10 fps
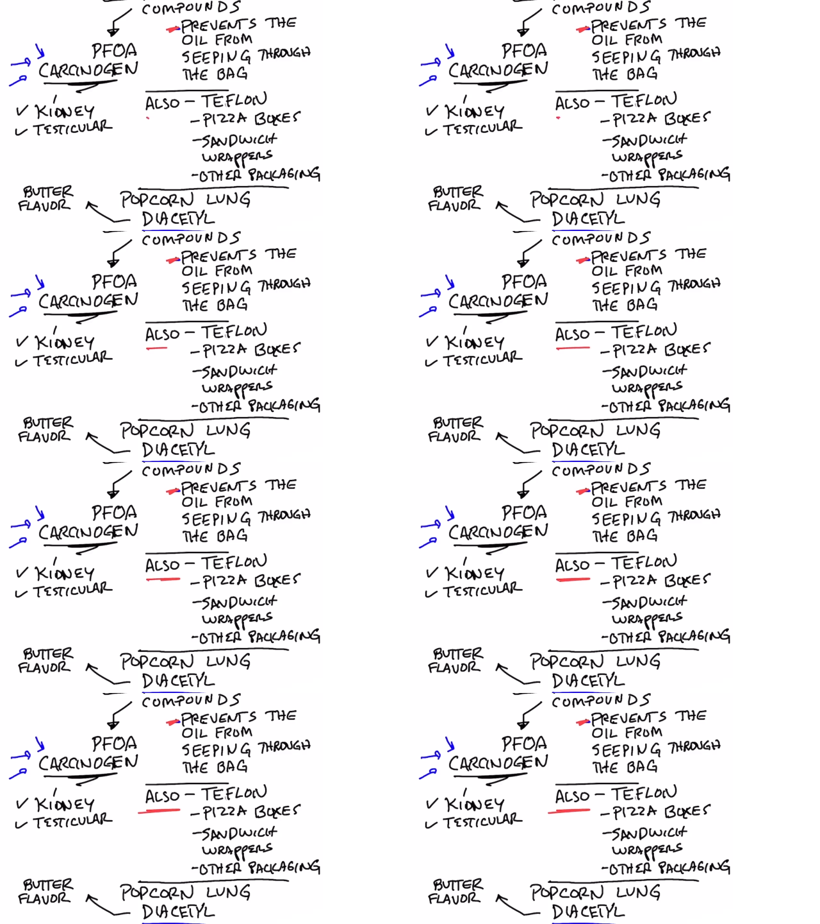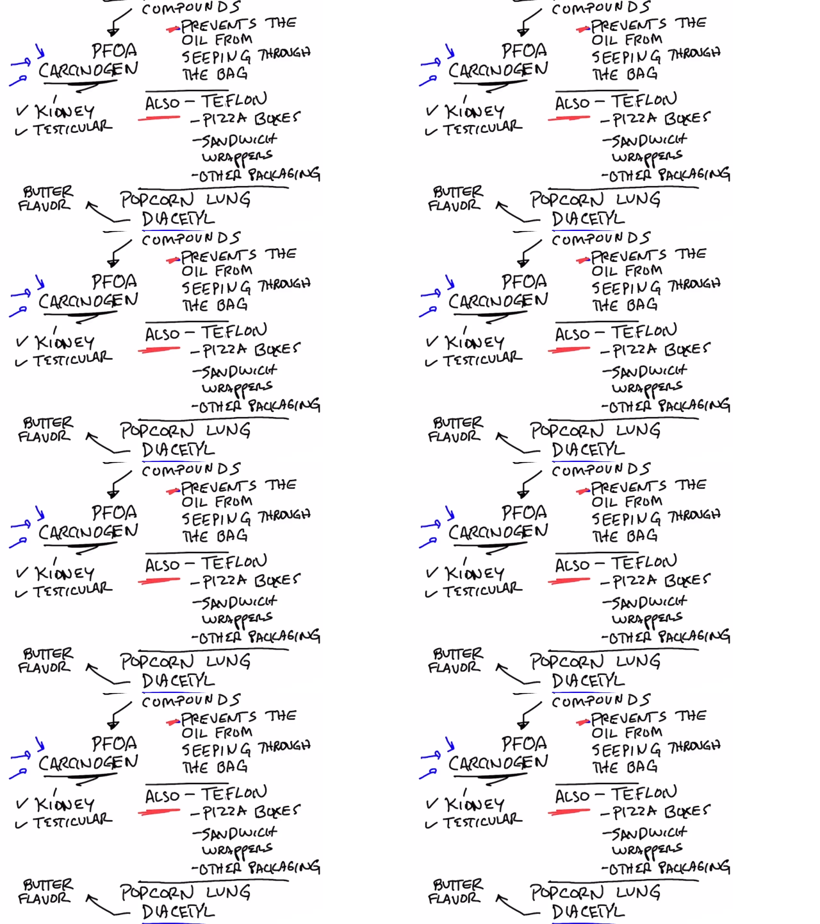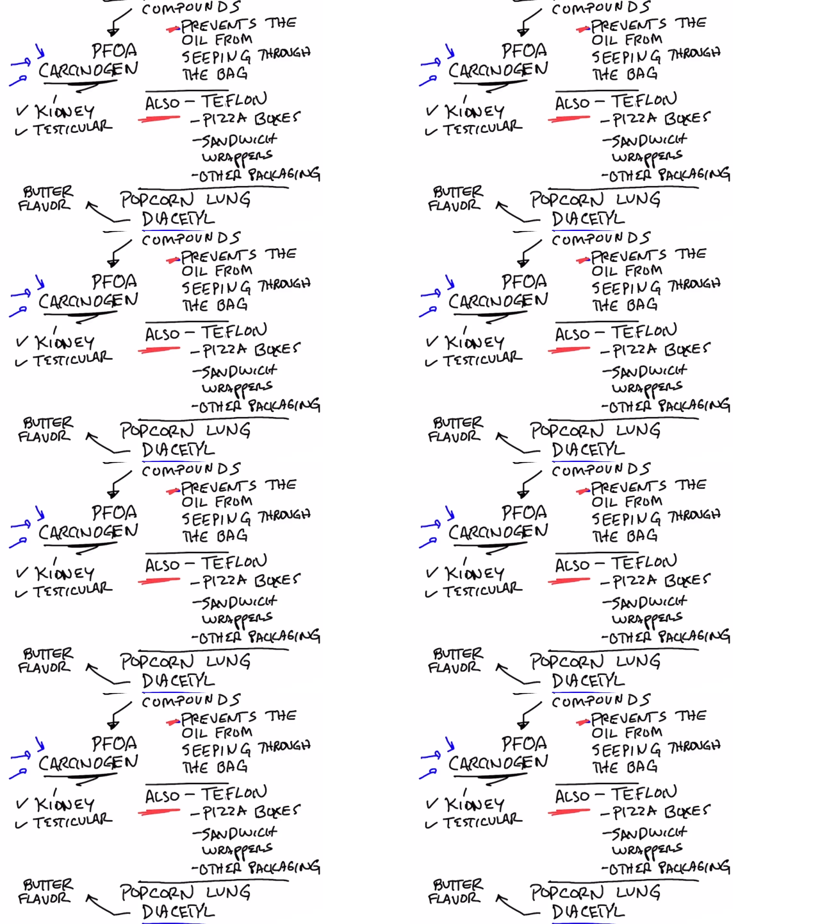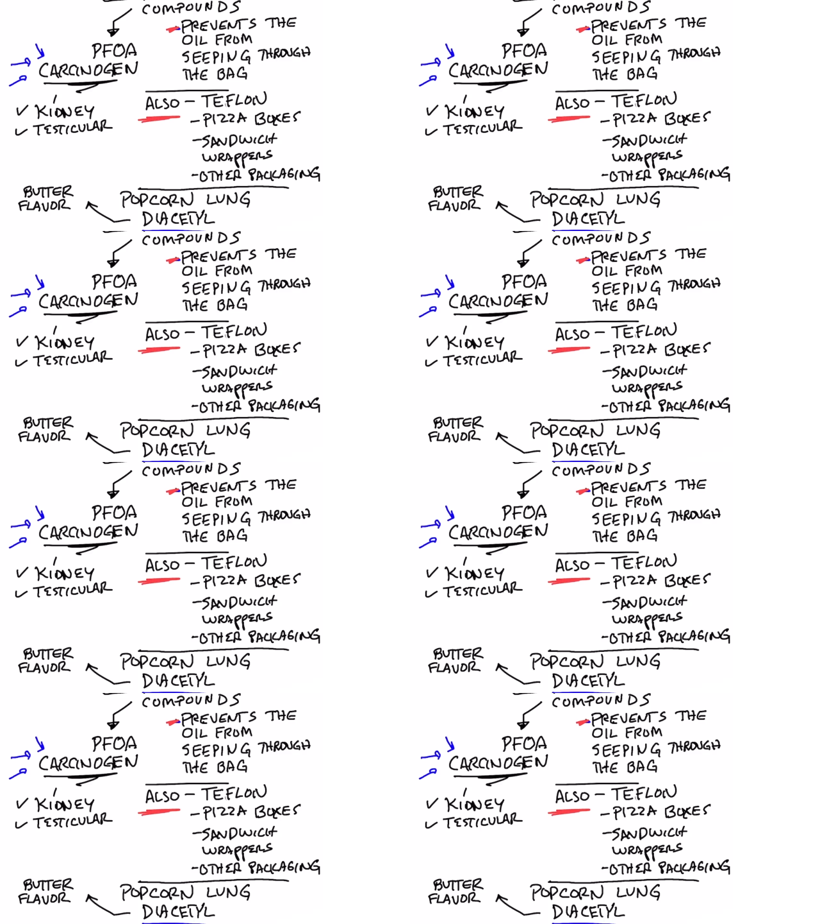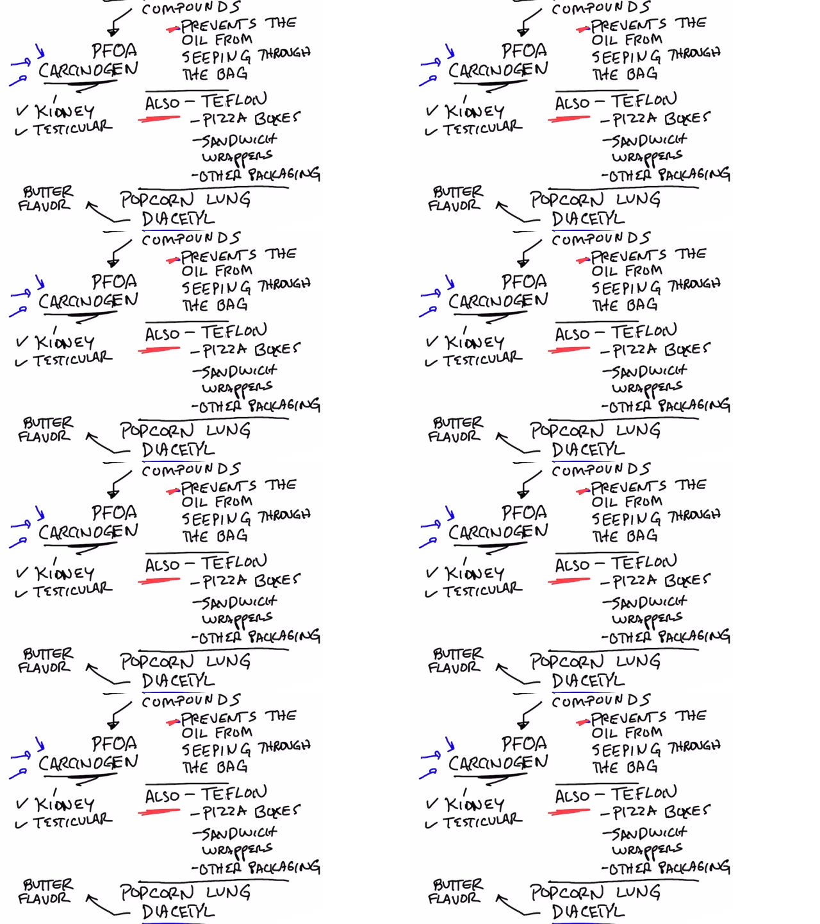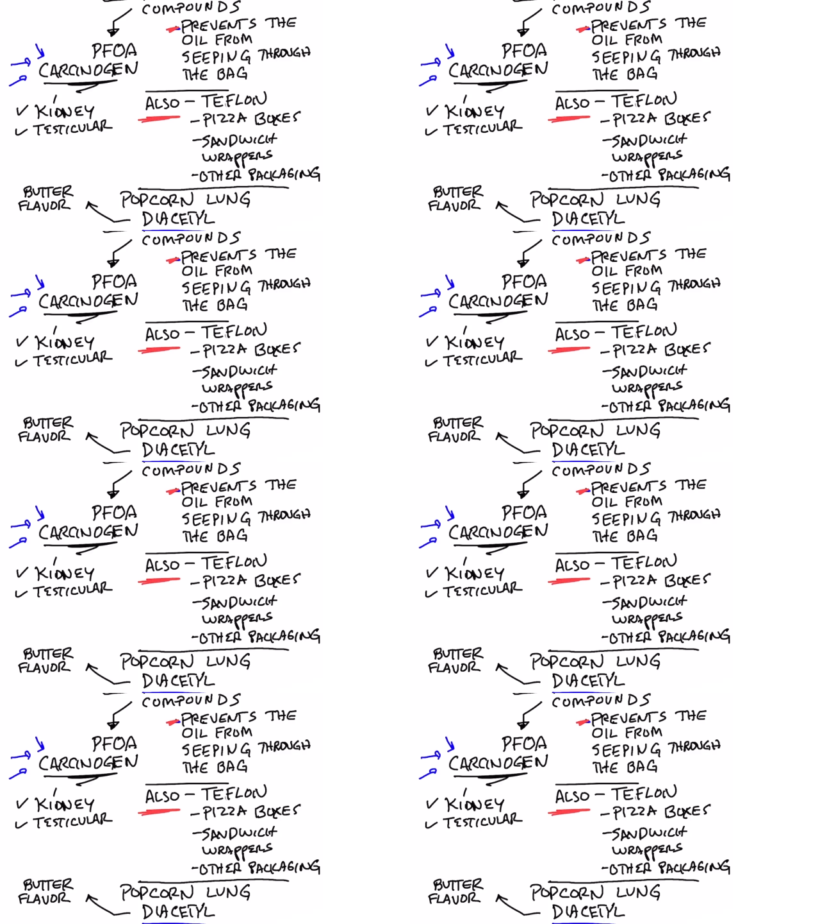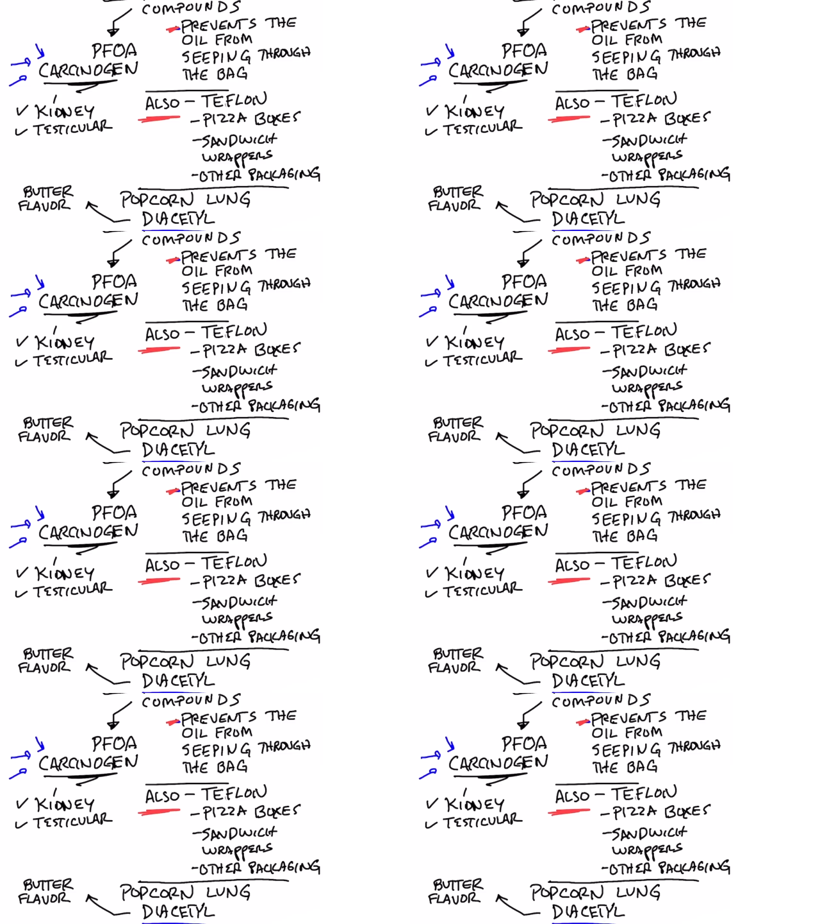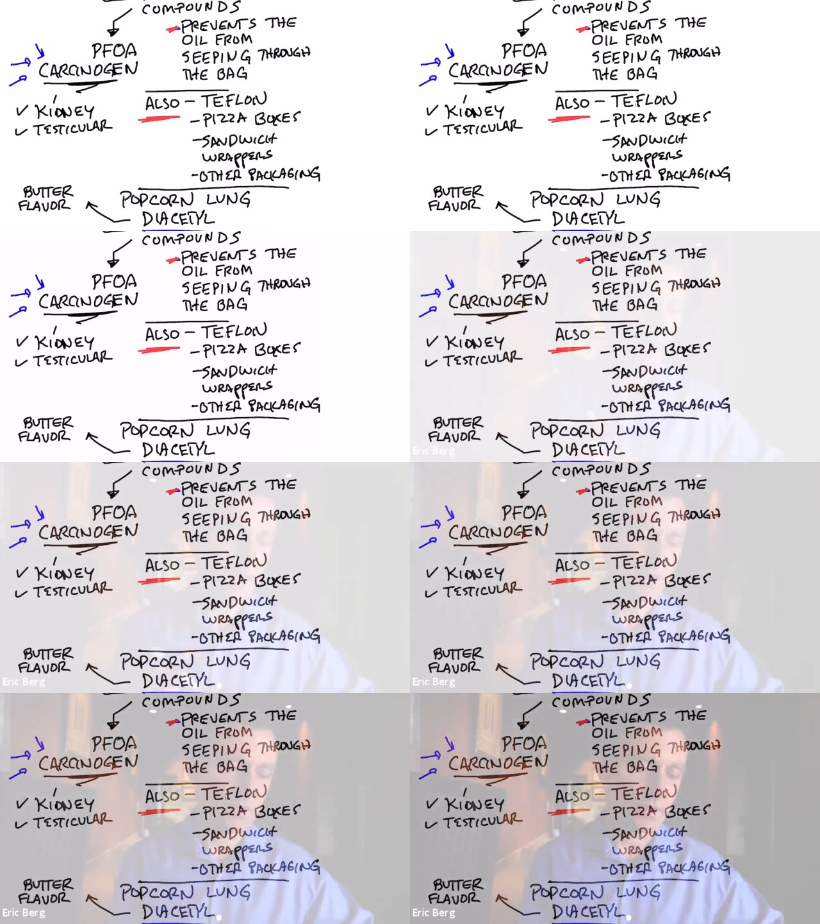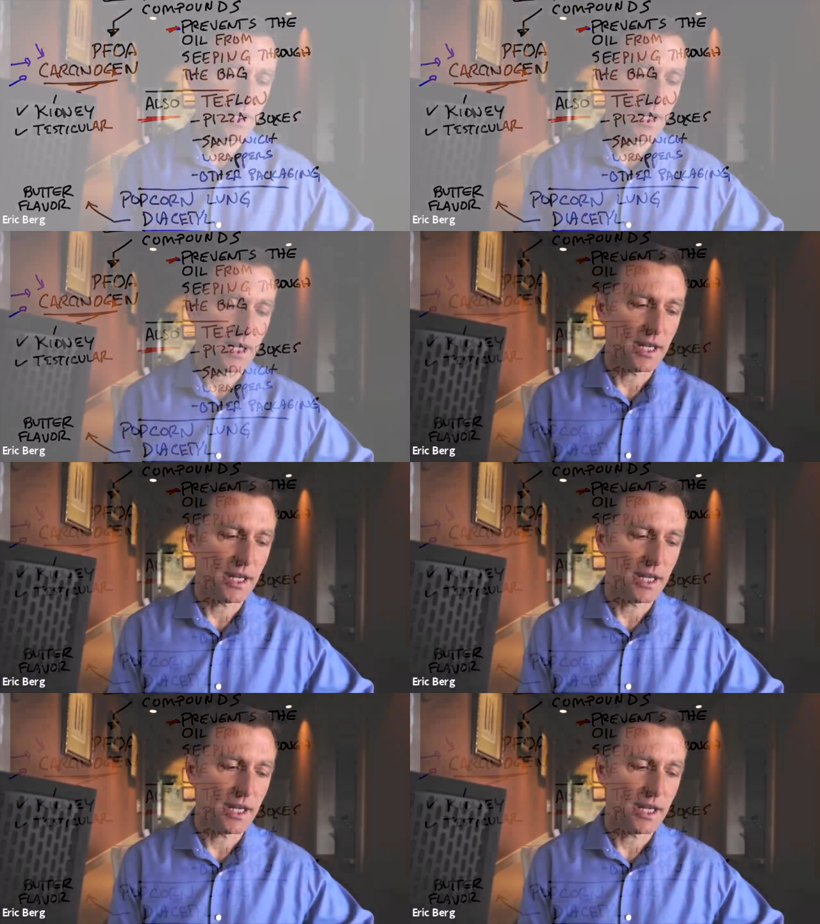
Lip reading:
(no speaker visible)